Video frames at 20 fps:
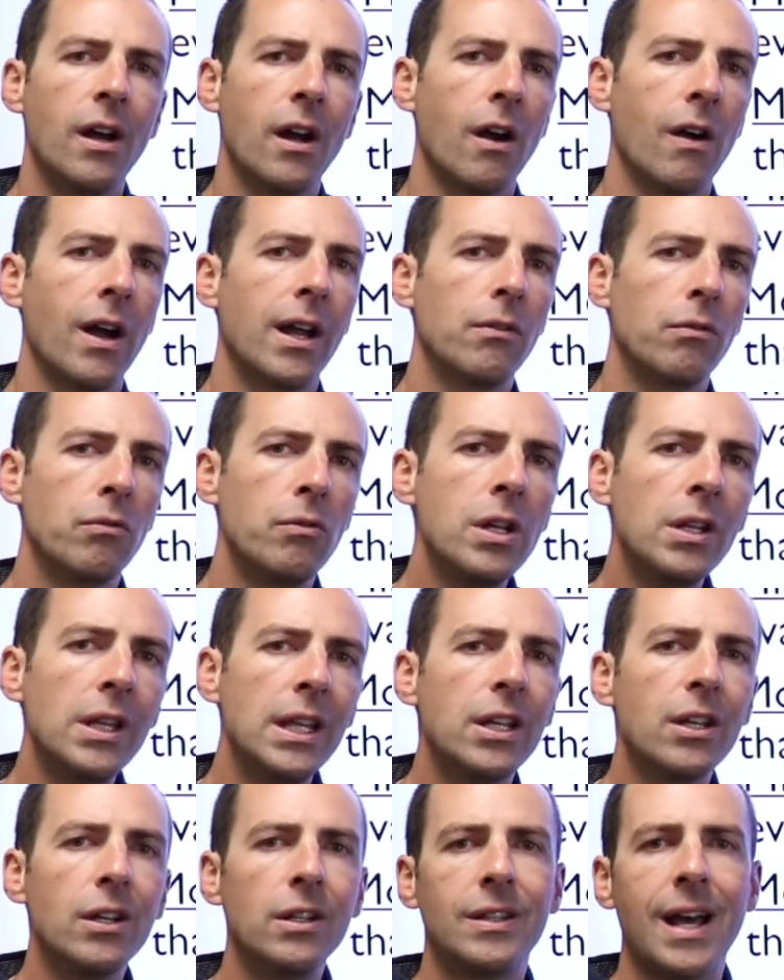All right,
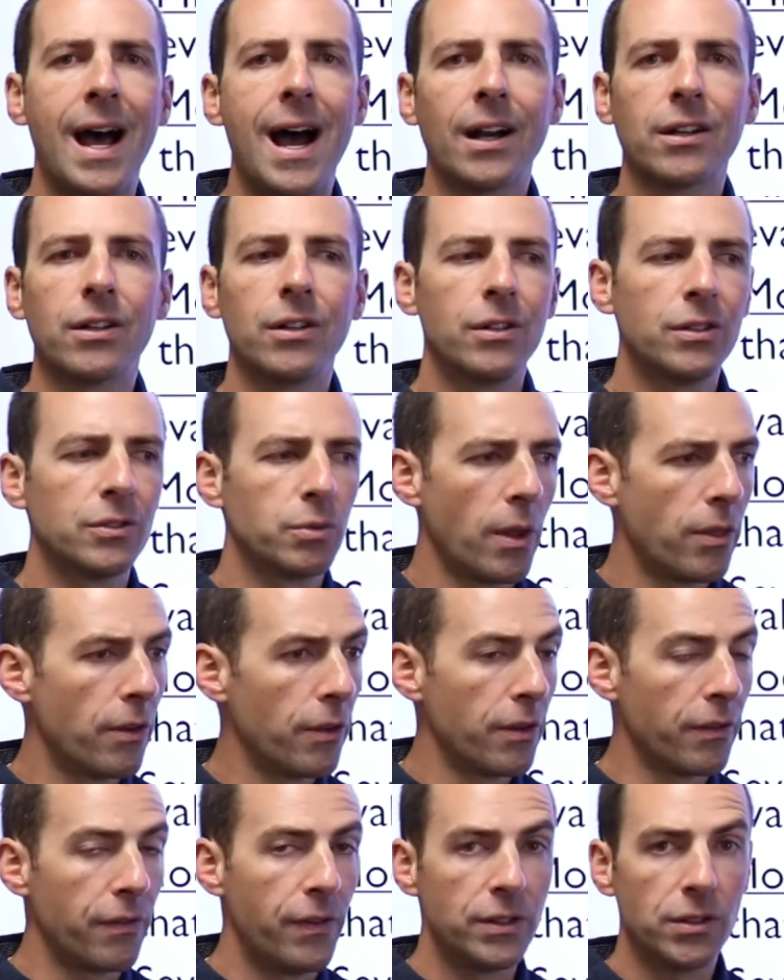really good doctors, whether
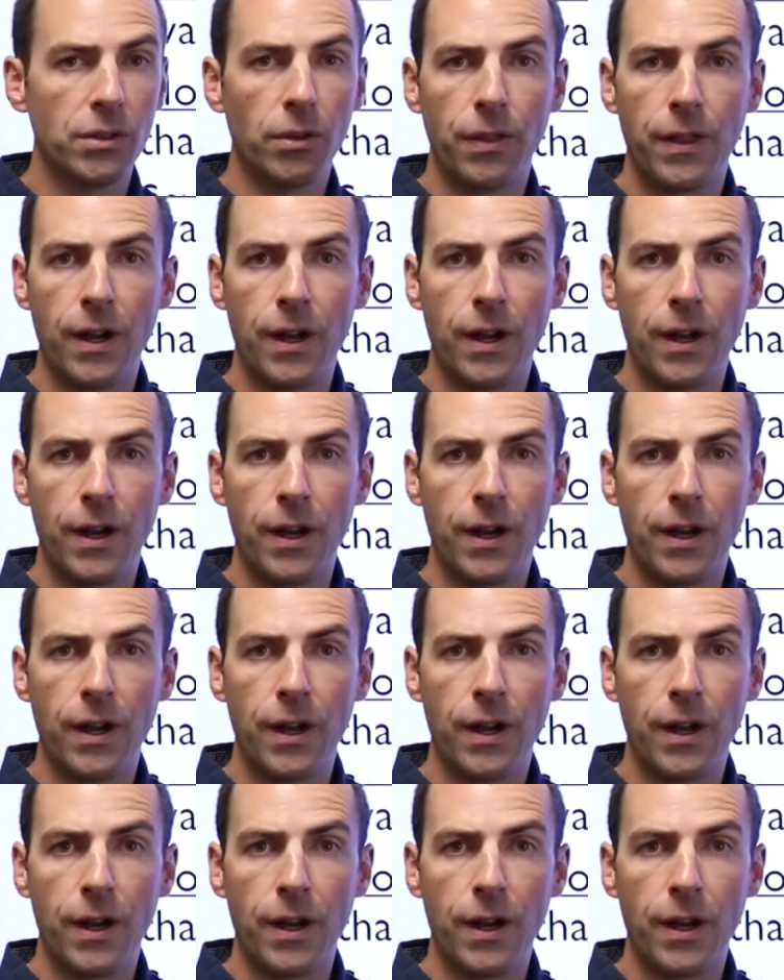they're physical